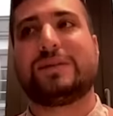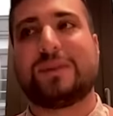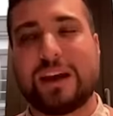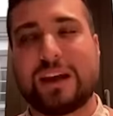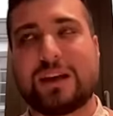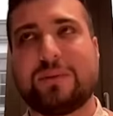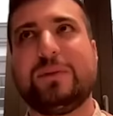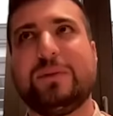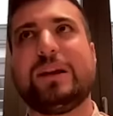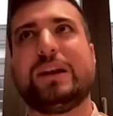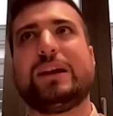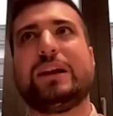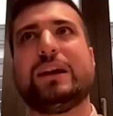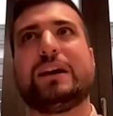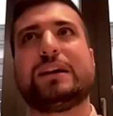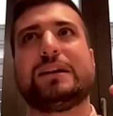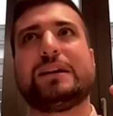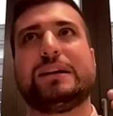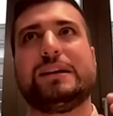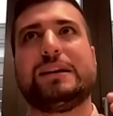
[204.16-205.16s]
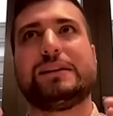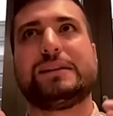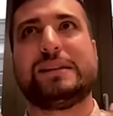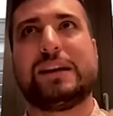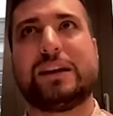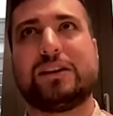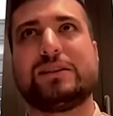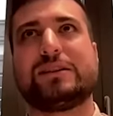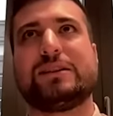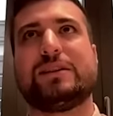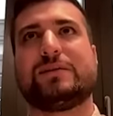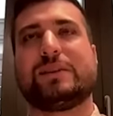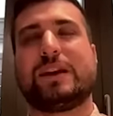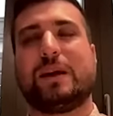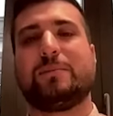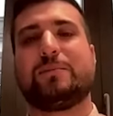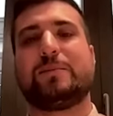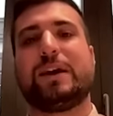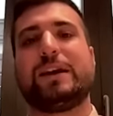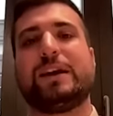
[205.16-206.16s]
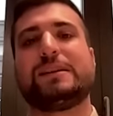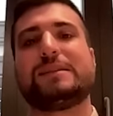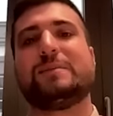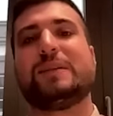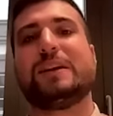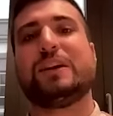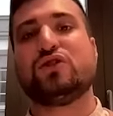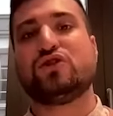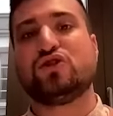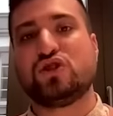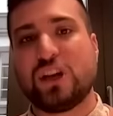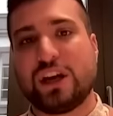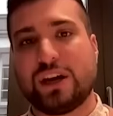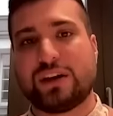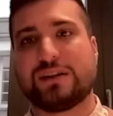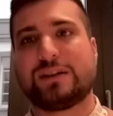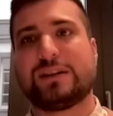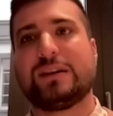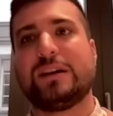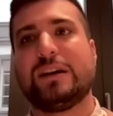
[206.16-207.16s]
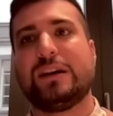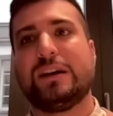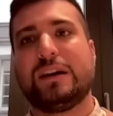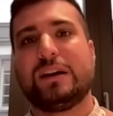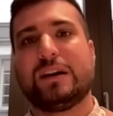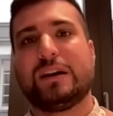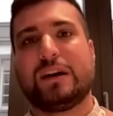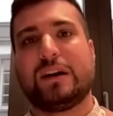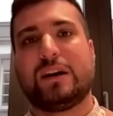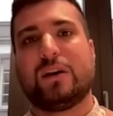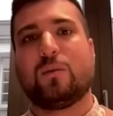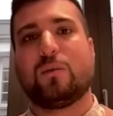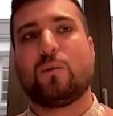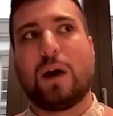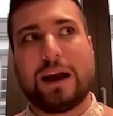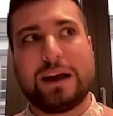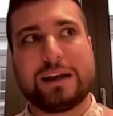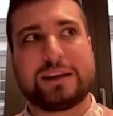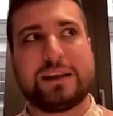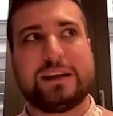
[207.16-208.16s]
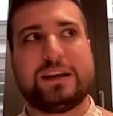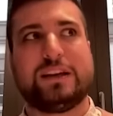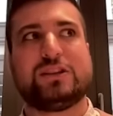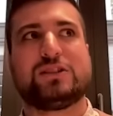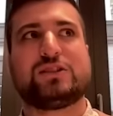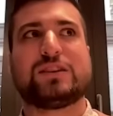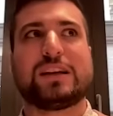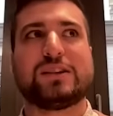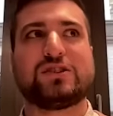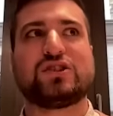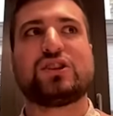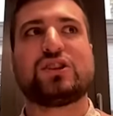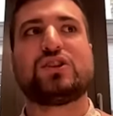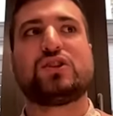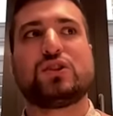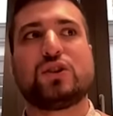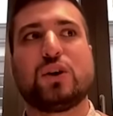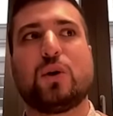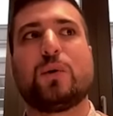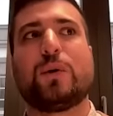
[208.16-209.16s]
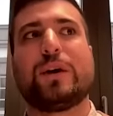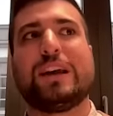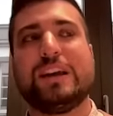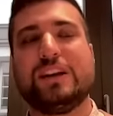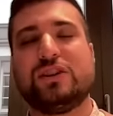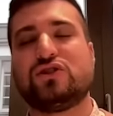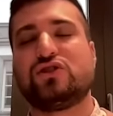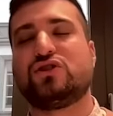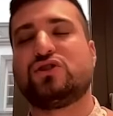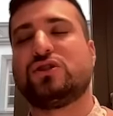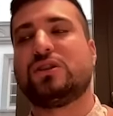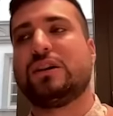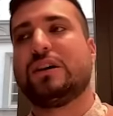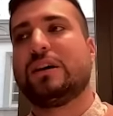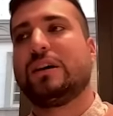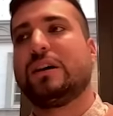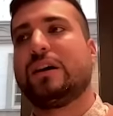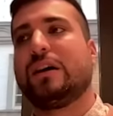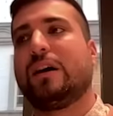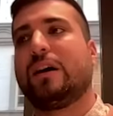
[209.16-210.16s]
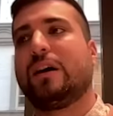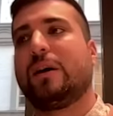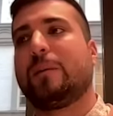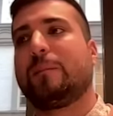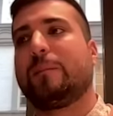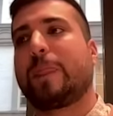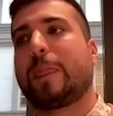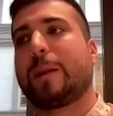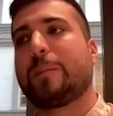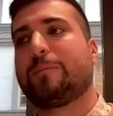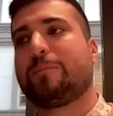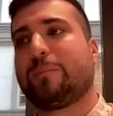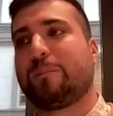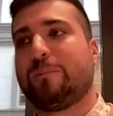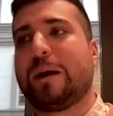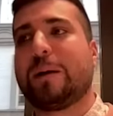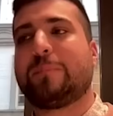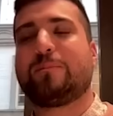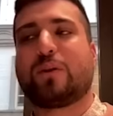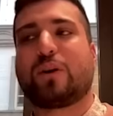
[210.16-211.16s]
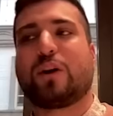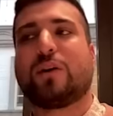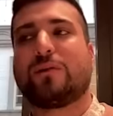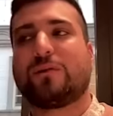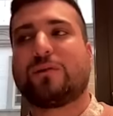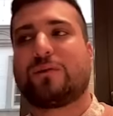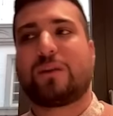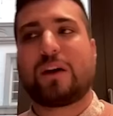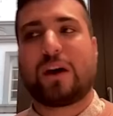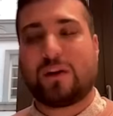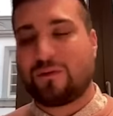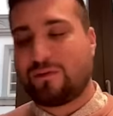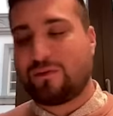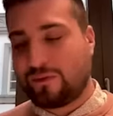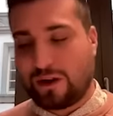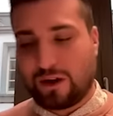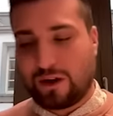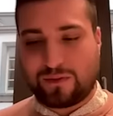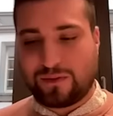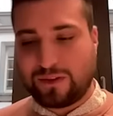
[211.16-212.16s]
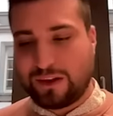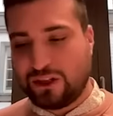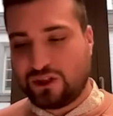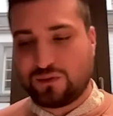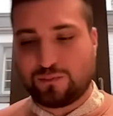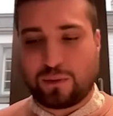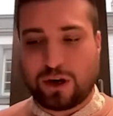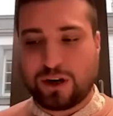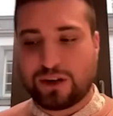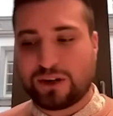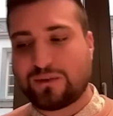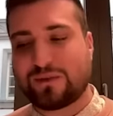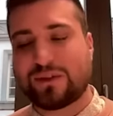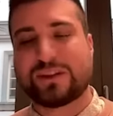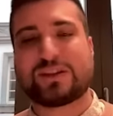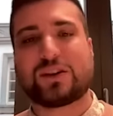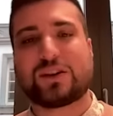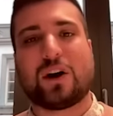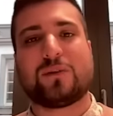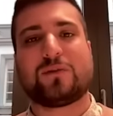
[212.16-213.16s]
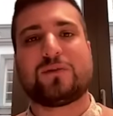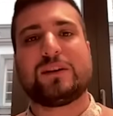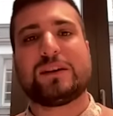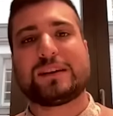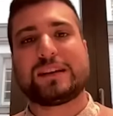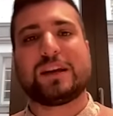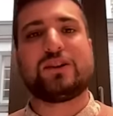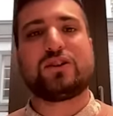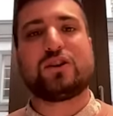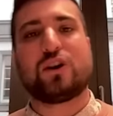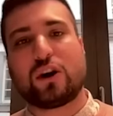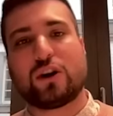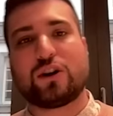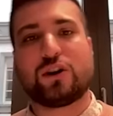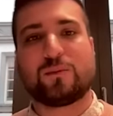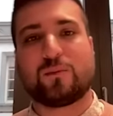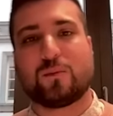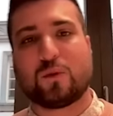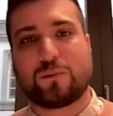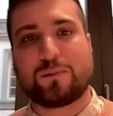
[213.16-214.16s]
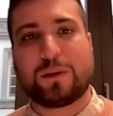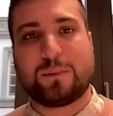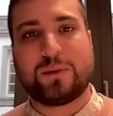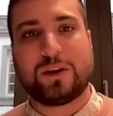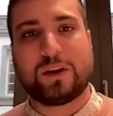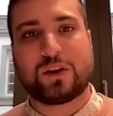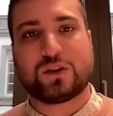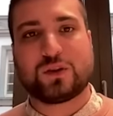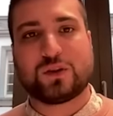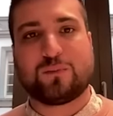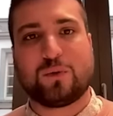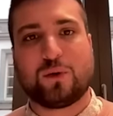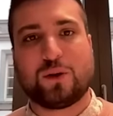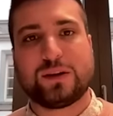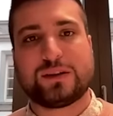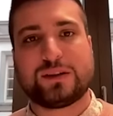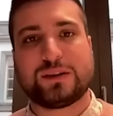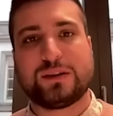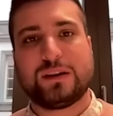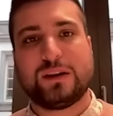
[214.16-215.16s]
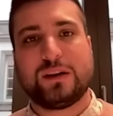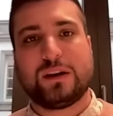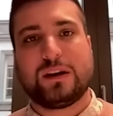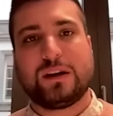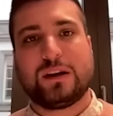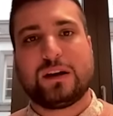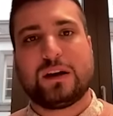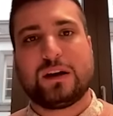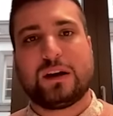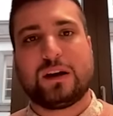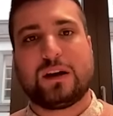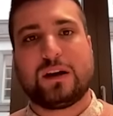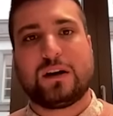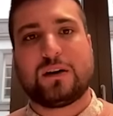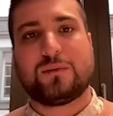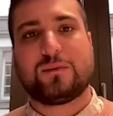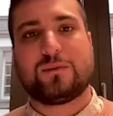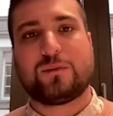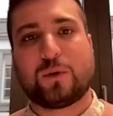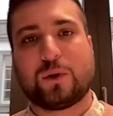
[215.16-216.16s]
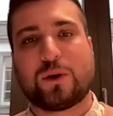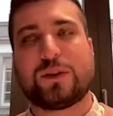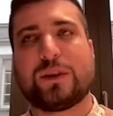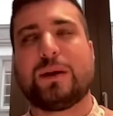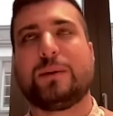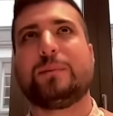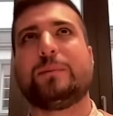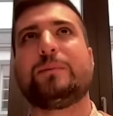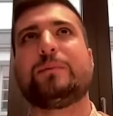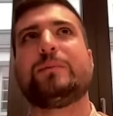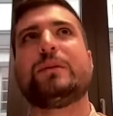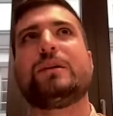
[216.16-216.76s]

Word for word: fake media, these narrative campaigns being shared uh, widely, so just so each um, member of, of, of each part of this conflict can garner more public support uh, for them.